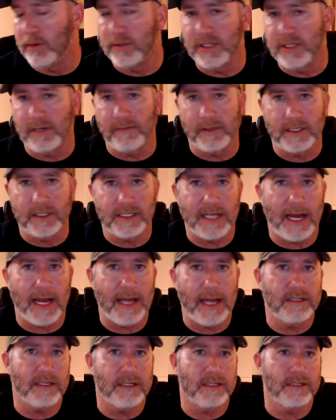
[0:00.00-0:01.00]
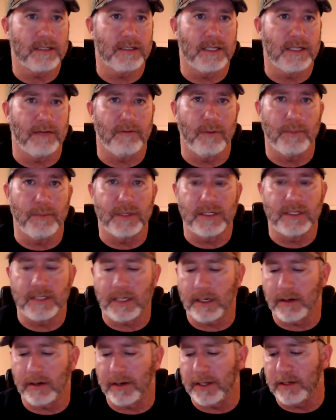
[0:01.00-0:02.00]
Different sizes, different
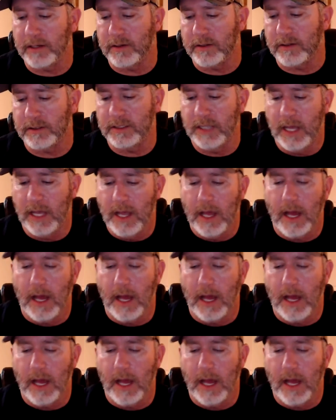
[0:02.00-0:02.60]
materials.